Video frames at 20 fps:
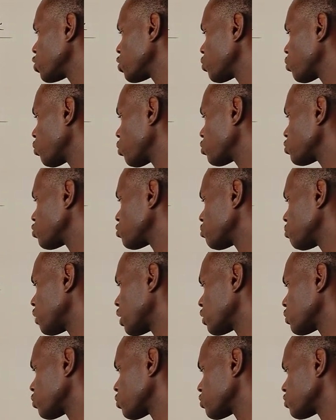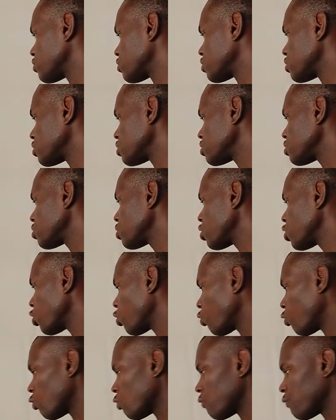equal to minus c
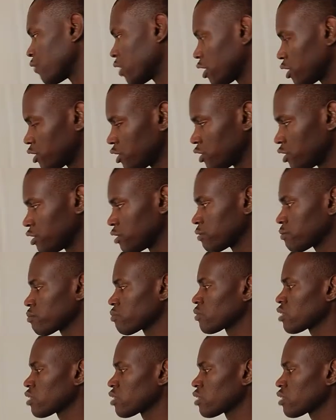over a.